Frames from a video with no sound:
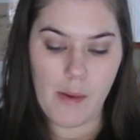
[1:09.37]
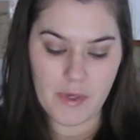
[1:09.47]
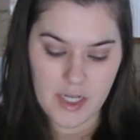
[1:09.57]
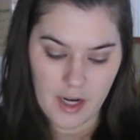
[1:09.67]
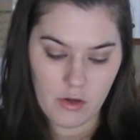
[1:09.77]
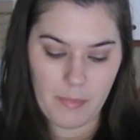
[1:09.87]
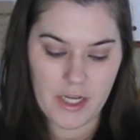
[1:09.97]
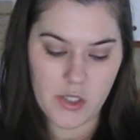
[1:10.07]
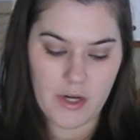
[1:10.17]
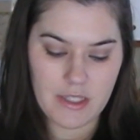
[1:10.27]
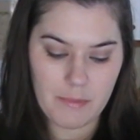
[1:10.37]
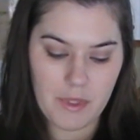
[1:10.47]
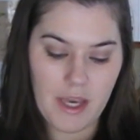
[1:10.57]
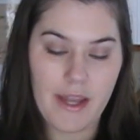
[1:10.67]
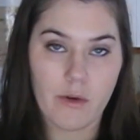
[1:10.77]
a potato-based
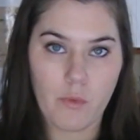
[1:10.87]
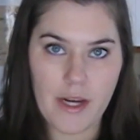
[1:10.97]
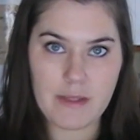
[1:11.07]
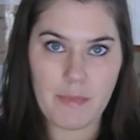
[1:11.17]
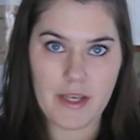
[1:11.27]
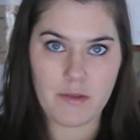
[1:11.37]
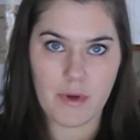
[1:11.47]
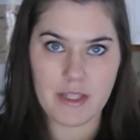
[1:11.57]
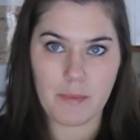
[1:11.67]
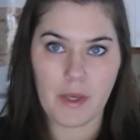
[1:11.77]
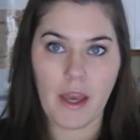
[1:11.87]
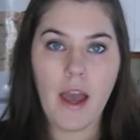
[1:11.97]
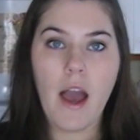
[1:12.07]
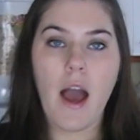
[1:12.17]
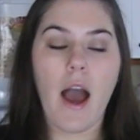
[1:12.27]
recipe, and a rice-based recipe.
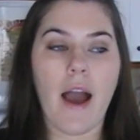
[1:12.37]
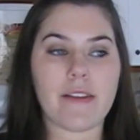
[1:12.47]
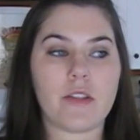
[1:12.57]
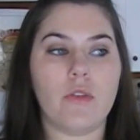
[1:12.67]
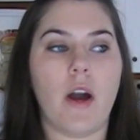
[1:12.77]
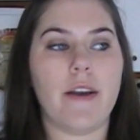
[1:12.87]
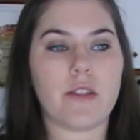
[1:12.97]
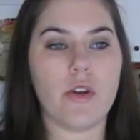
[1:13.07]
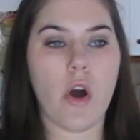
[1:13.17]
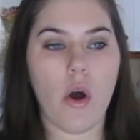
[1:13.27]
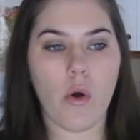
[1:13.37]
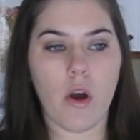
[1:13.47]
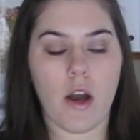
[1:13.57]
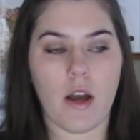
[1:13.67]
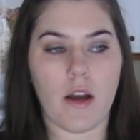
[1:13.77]
As you guys
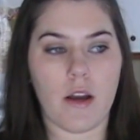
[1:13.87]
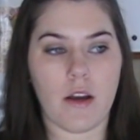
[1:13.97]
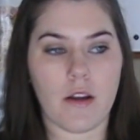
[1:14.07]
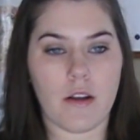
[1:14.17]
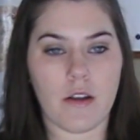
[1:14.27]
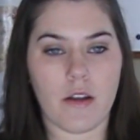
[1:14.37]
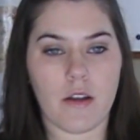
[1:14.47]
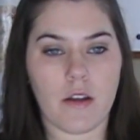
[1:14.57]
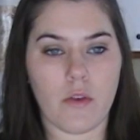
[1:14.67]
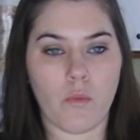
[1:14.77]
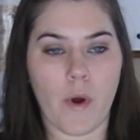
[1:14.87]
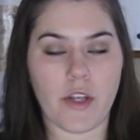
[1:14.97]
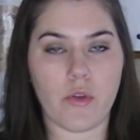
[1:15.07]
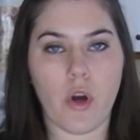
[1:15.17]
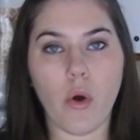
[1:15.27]
know,
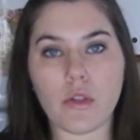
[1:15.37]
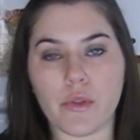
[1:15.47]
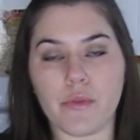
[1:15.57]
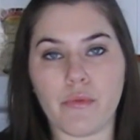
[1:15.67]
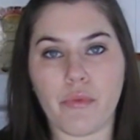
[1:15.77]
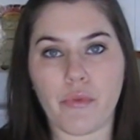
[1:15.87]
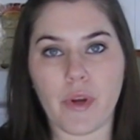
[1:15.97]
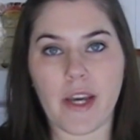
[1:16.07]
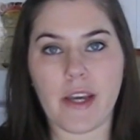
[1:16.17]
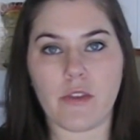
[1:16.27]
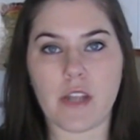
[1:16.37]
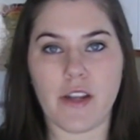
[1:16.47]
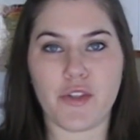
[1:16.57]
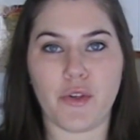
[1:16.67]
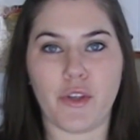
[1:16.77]
when you go gluten-free, you
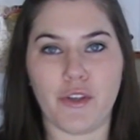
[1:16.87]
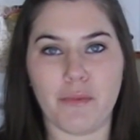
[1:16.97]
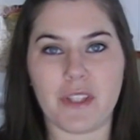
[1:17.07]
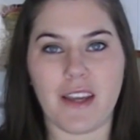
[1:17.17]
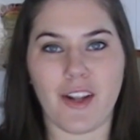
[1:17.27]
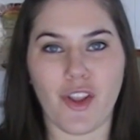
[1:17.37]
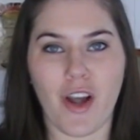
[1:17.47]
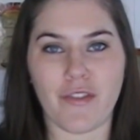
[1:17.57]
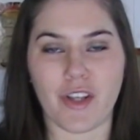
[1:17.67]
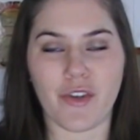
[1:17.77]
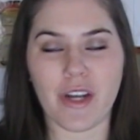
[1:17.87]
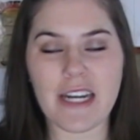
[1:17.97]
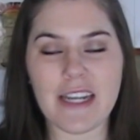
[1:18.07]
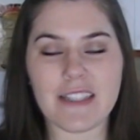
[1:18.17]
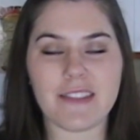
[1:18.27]
tend to accumulate a lot of
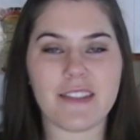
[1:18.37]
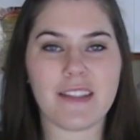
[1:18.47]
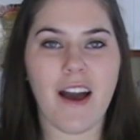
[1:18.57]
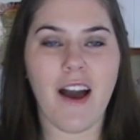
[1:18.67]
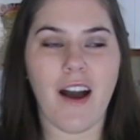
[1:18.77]
ingredients,